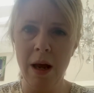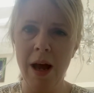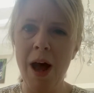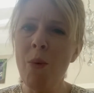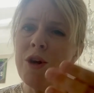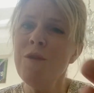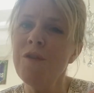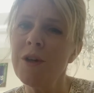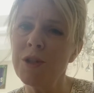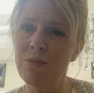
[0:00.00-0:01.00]
And when you
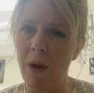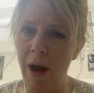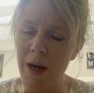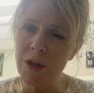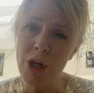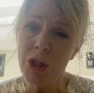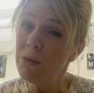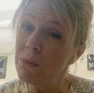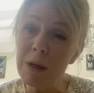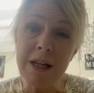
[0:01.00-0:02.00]
first arrived, you
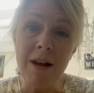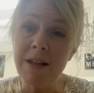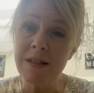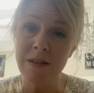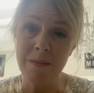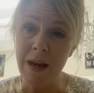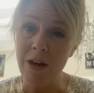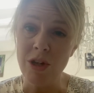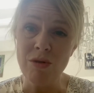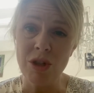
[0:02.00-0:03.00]
were really nice to me
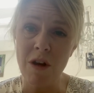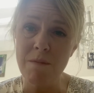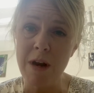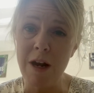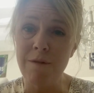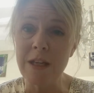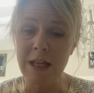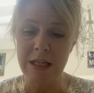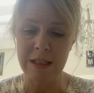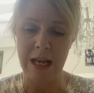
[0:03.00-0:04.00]
and you showed me lovely
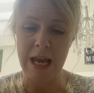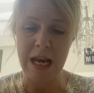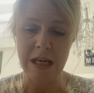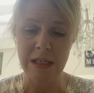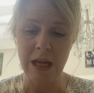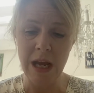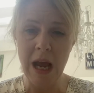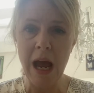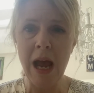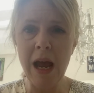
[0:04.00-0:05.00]
things to eat.
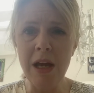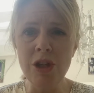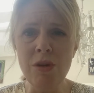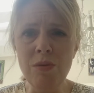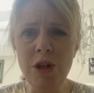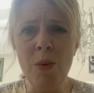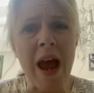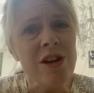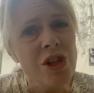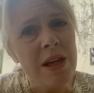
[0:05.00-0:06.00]
And you
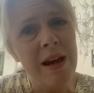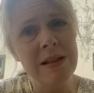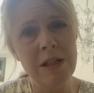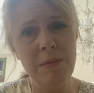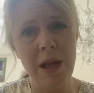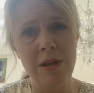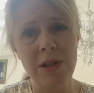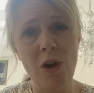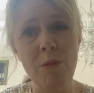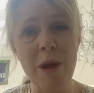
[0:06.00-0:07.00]
educated me and
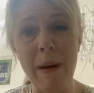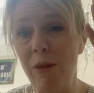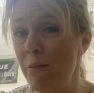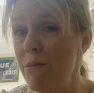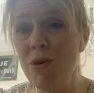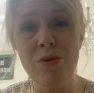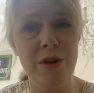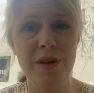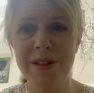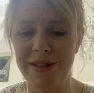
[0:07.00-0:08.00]
told me about the moon
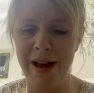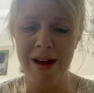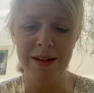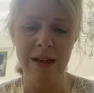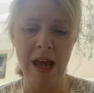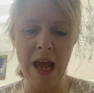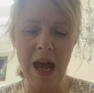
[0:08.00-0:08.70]
and the sun.